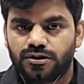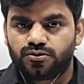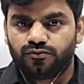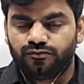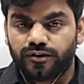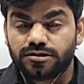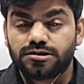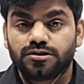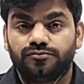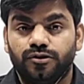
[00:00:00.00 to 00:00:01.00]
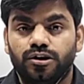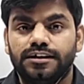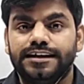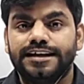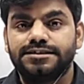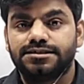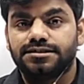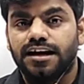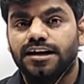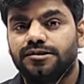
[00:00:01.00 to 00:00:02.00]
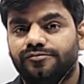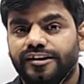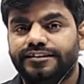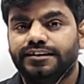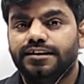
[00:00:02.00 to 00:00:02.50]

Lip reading: So first of all, let's start with